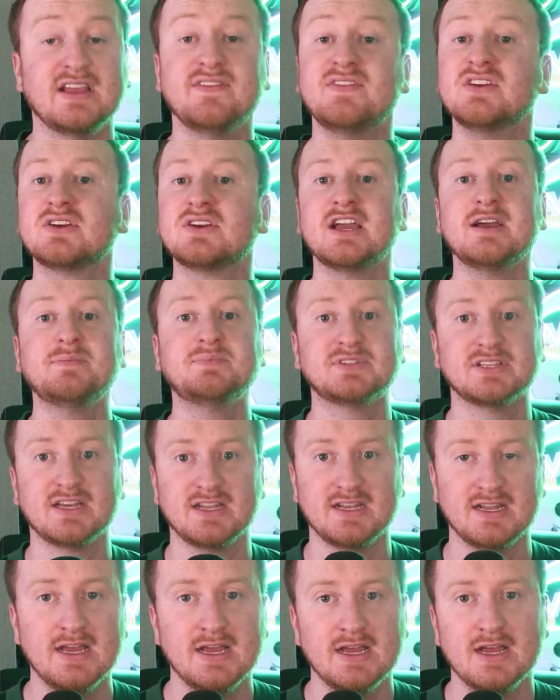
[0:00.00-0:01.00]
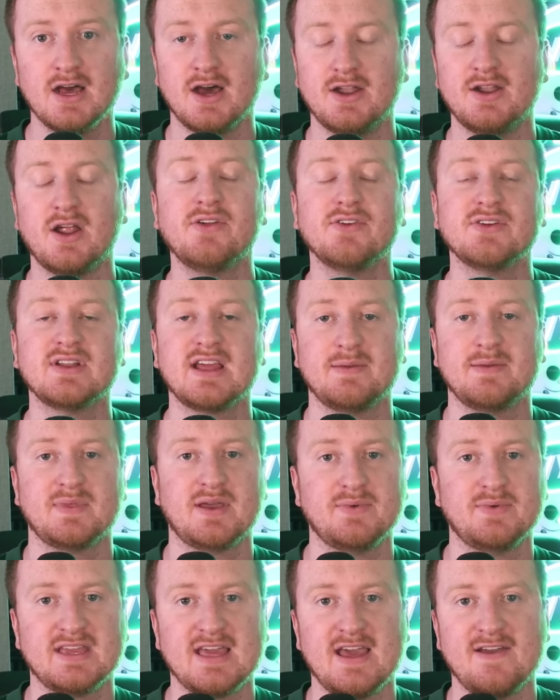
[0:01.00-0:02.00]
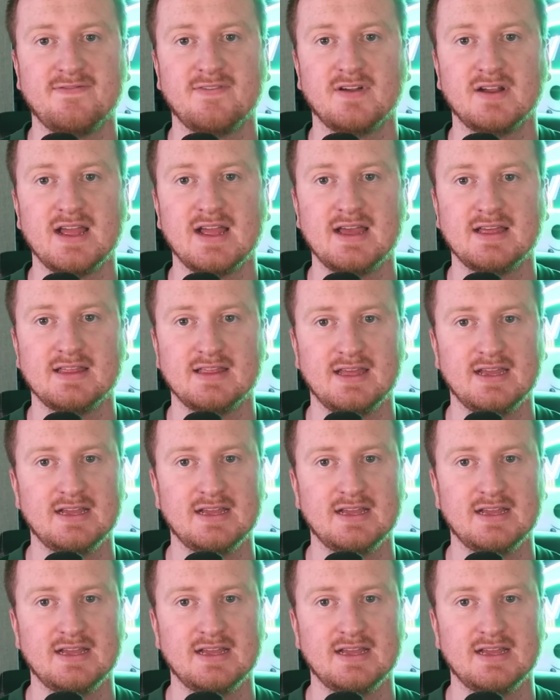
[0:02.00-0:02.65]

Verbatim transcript: Xavier Gibson, another name that we can't forget.